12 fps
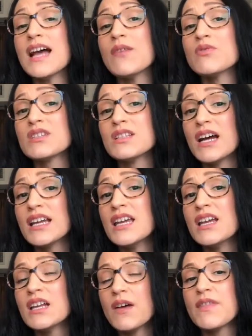I was lucky
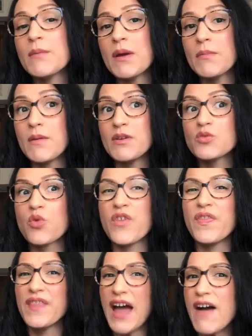enough that my babies
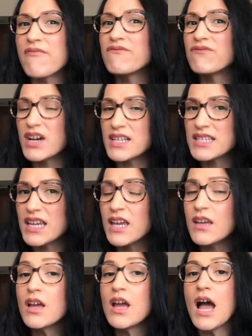weren't that
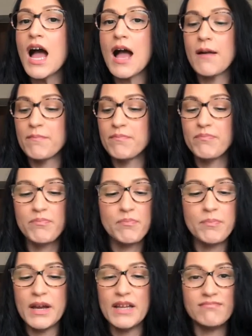fussy,
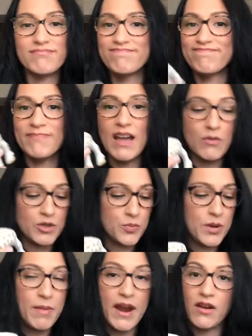but I was
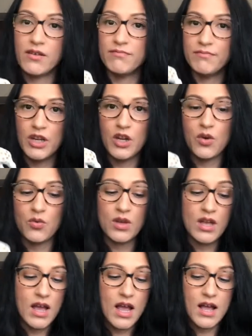prepared, you know.
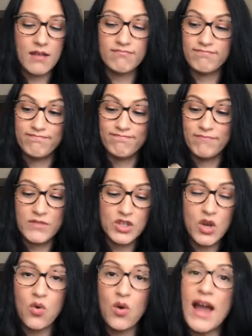
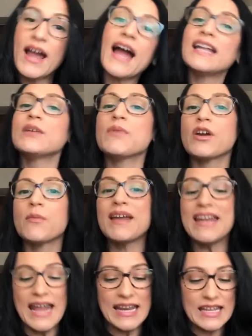So I highly recommend
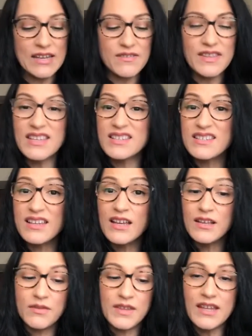any of these
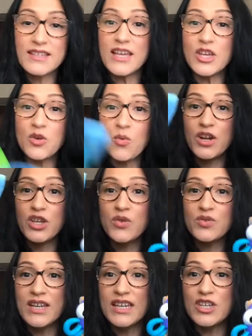things that you want to
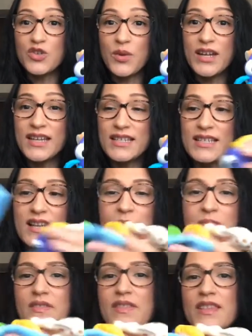use, any trinkets.
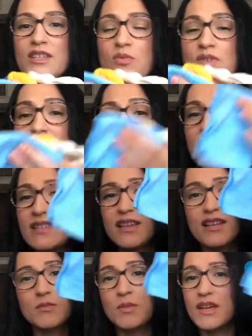This one's the
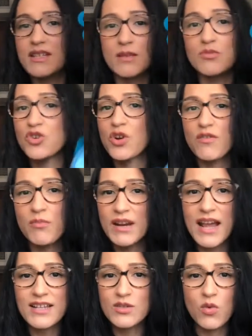easiest because I'm sure everybody
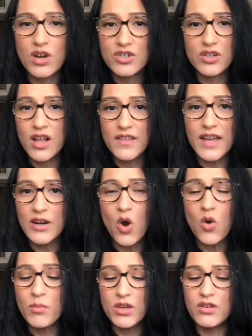has a washcloth at
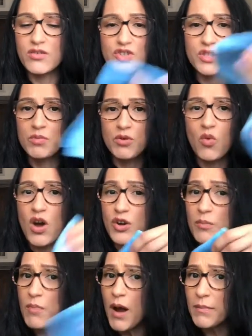home and you can just put water
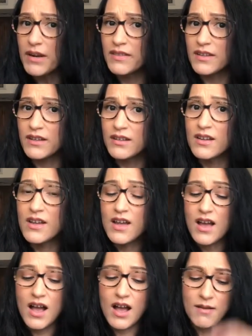and pop it in
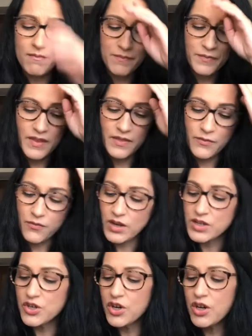the
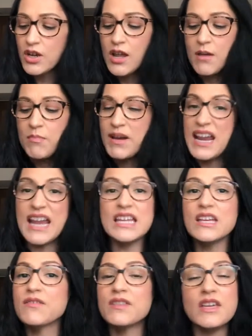freezer. But
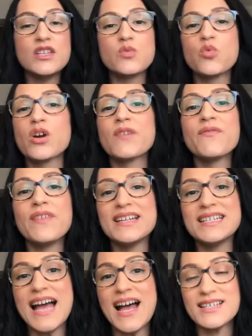any of these work
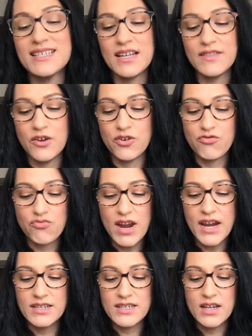fantastic. They're great.